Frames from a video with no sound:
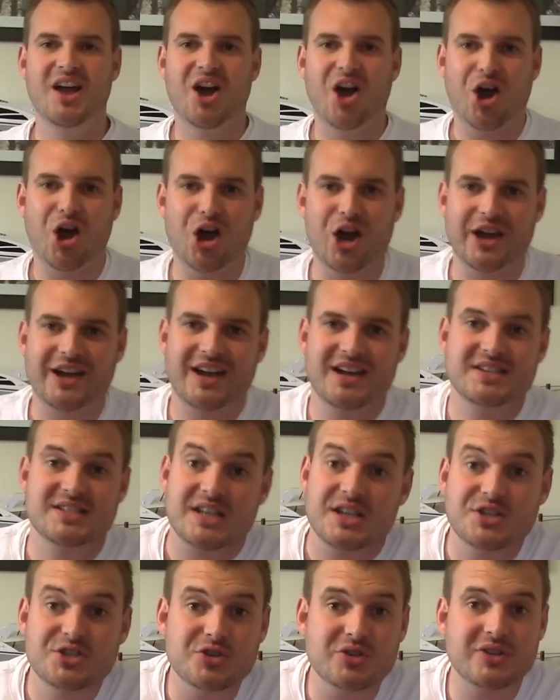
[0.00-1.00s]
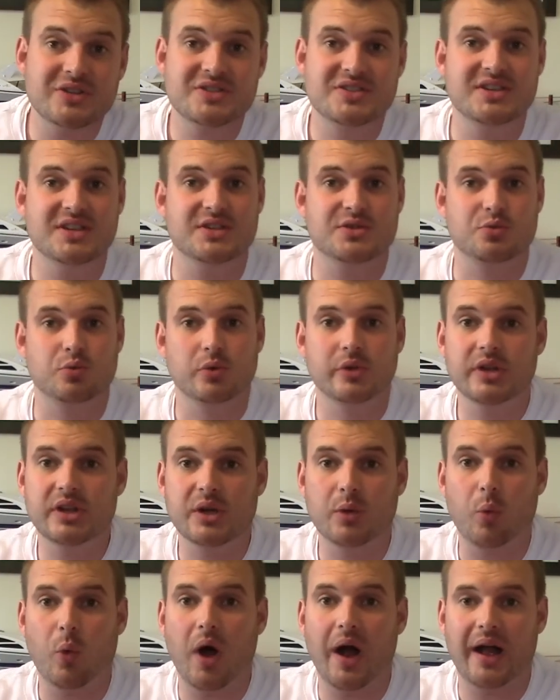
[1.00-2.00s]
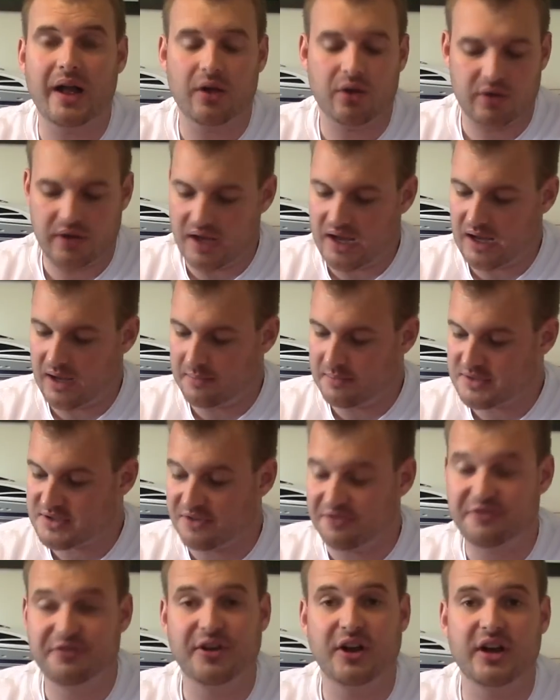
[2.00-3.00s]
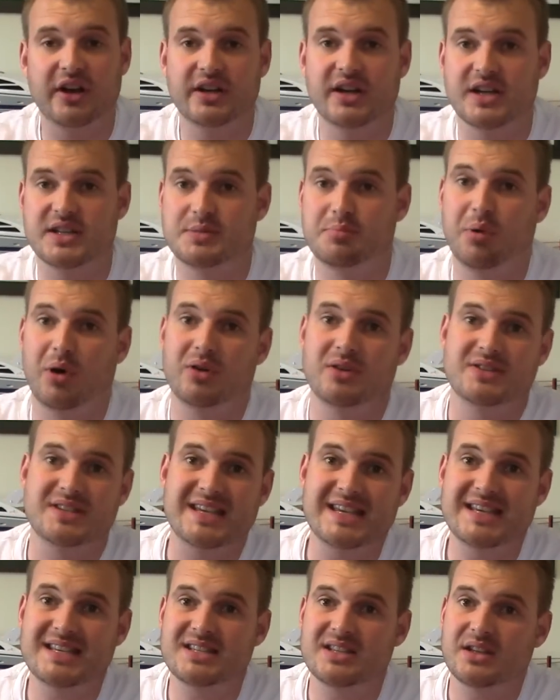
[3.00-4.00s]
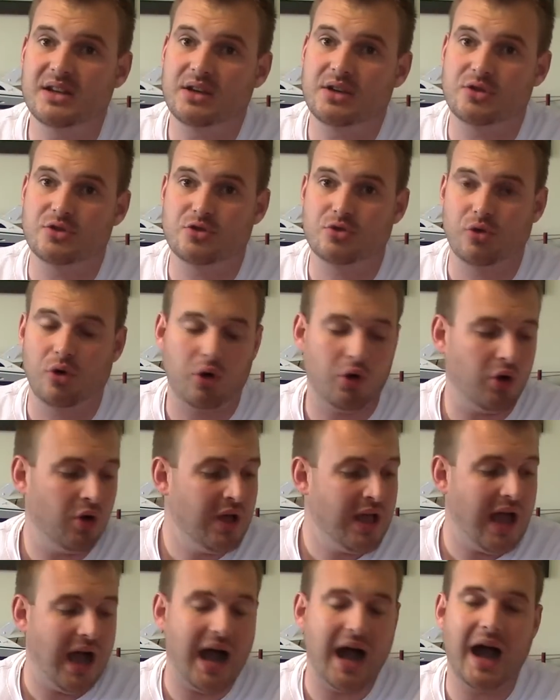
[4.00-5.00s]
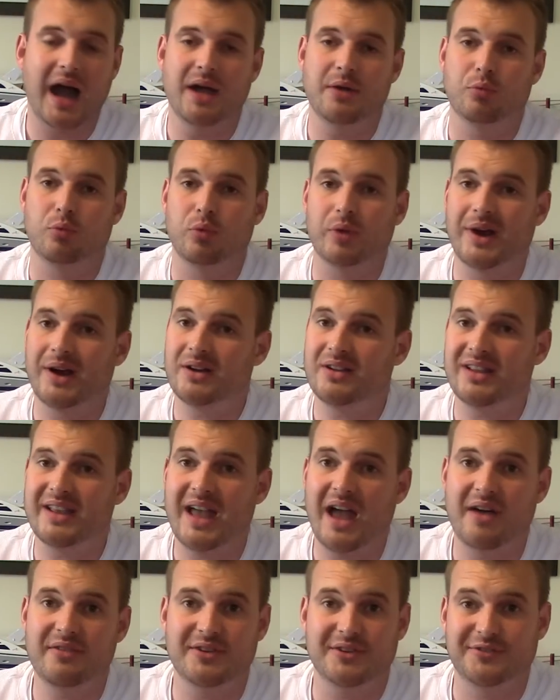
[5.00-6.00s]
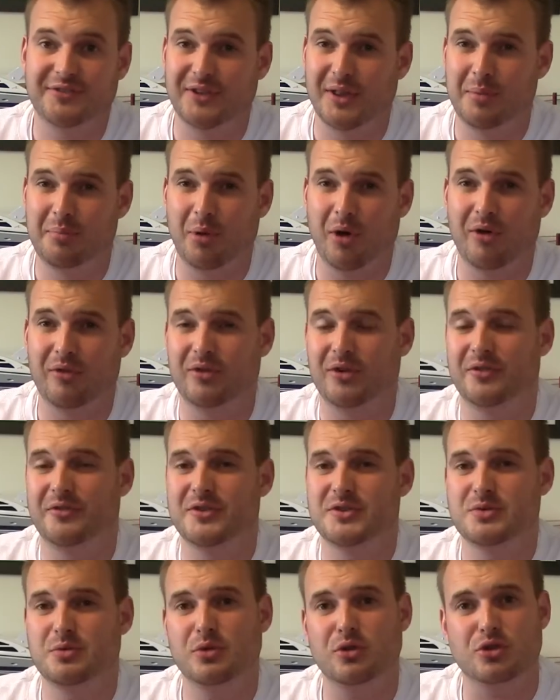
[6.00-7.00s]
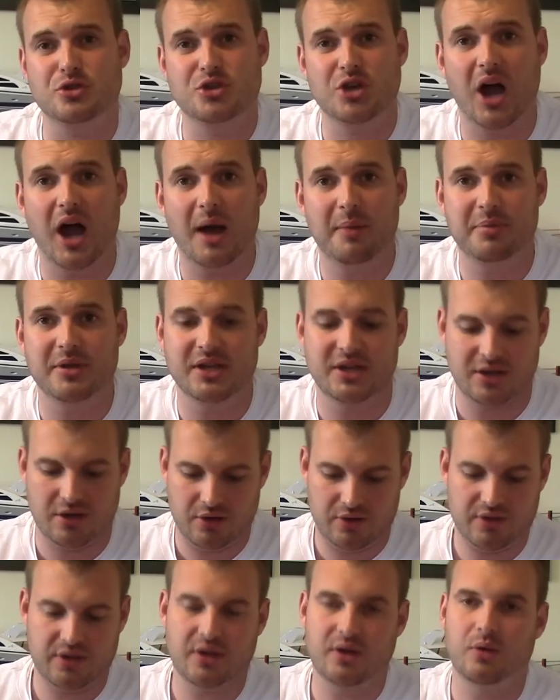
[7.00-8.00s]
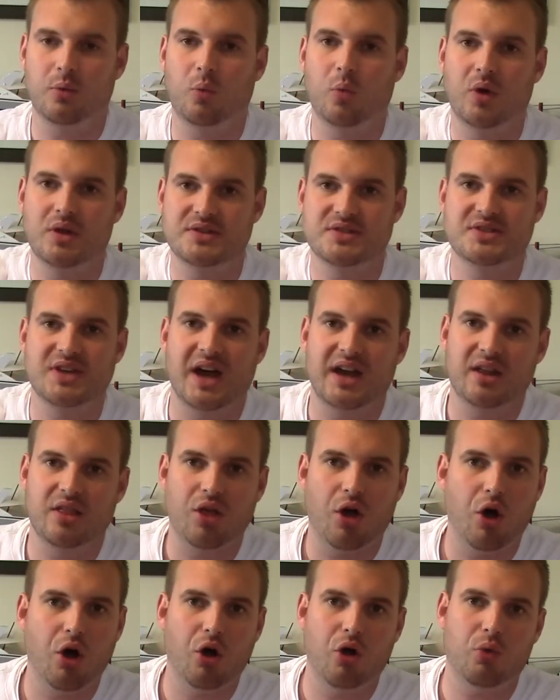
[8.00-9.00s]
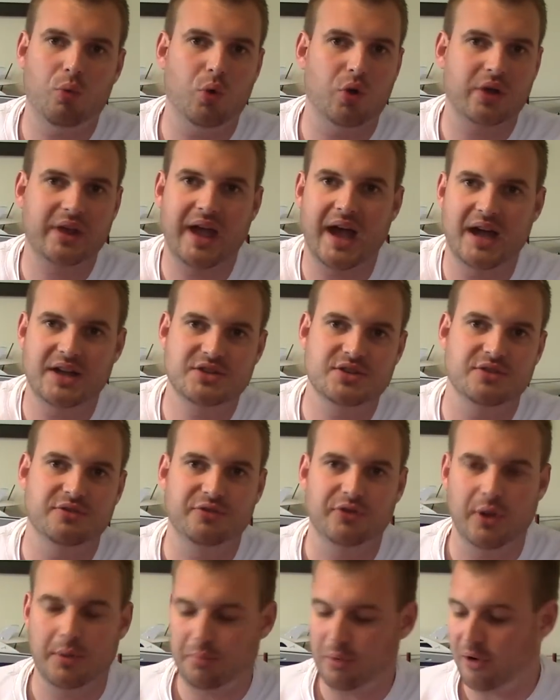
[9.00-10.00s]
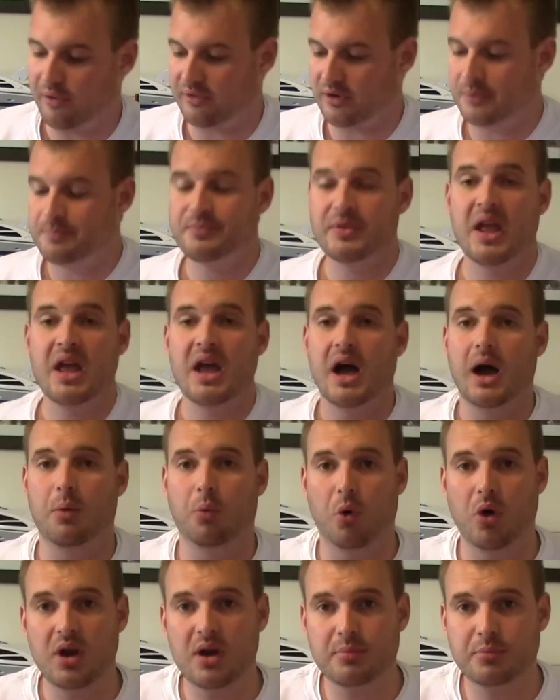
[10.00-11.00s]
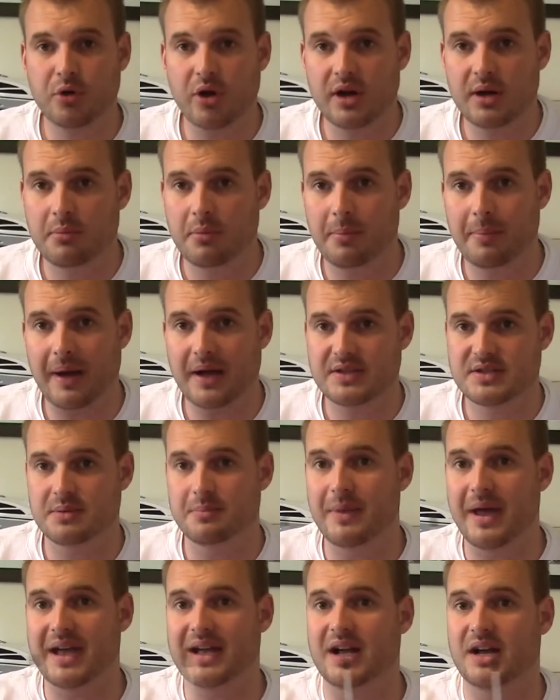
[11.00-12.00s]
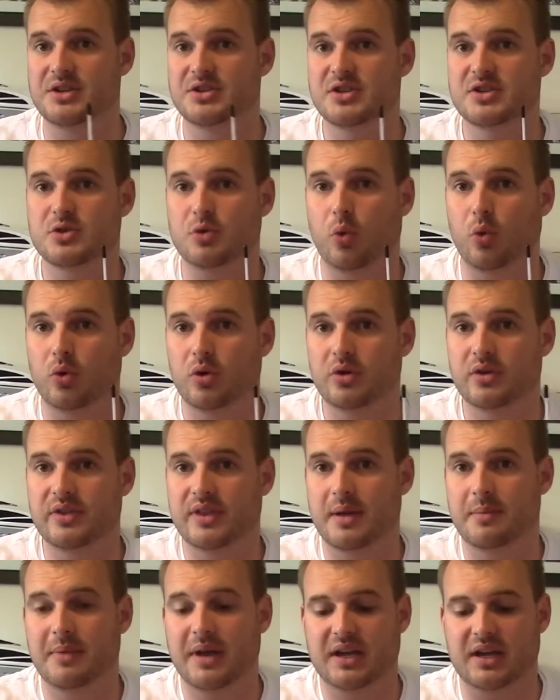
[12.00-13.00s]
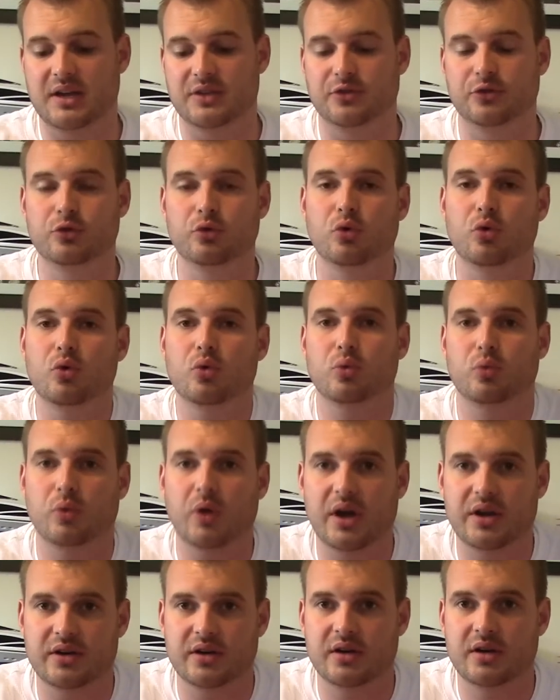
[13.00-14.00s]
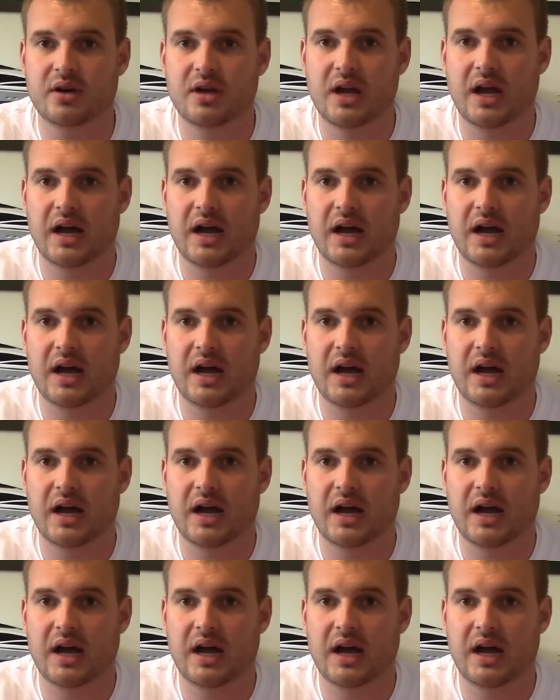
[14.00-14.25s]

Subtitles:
Alright guys, as you can see, it's really wild. It's a very nice boat. It's easy to control. I rarely have it flip over. If it's real choppy, you know, the one side of the hull will catch and flip over. One upgrade I'm about to make, I just ordered, they make a dual rudder